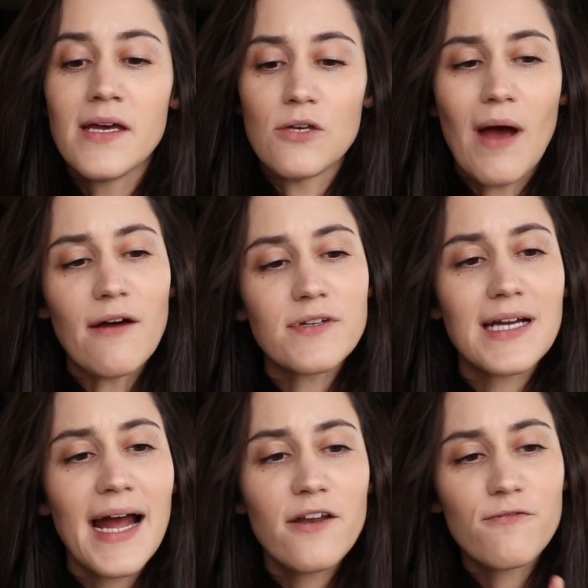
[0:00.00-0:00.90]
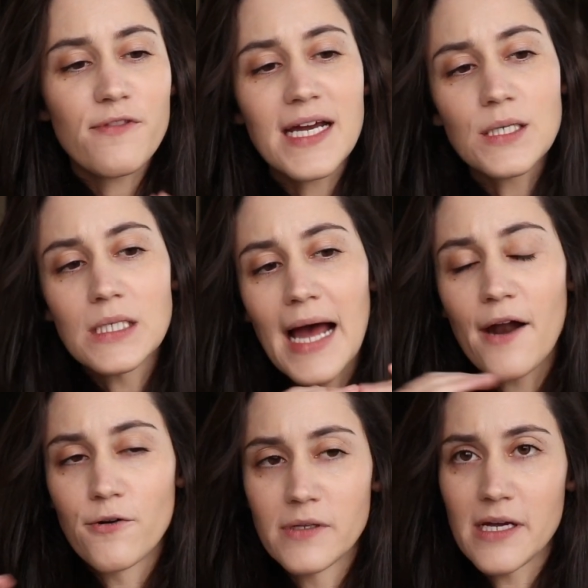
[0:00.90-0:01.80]
you have to kind of think
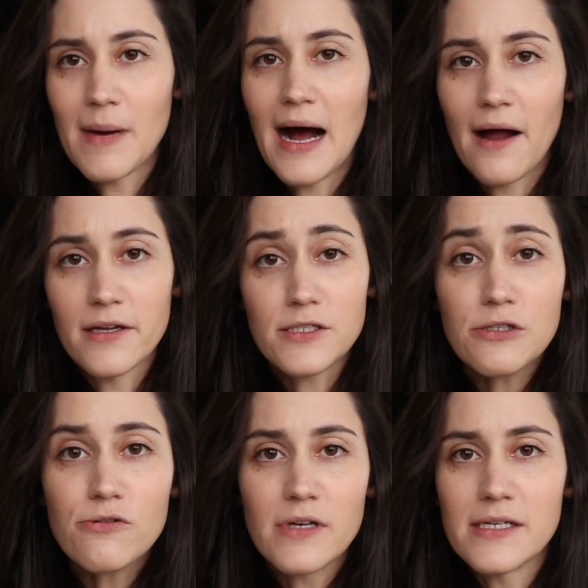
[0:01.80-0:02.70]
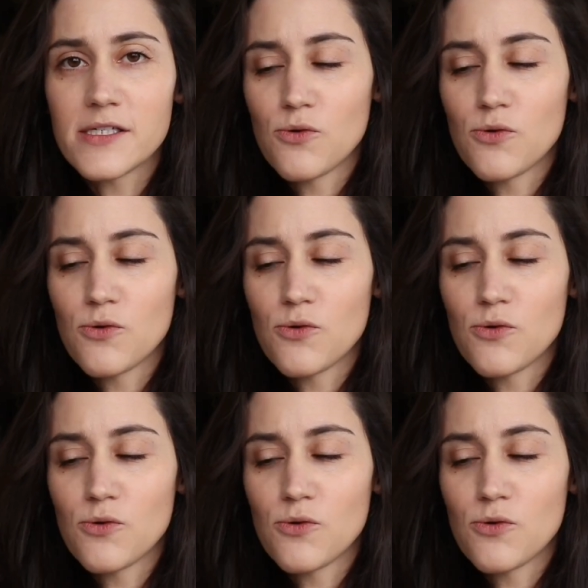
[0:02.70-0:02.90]
laterally about how to do this.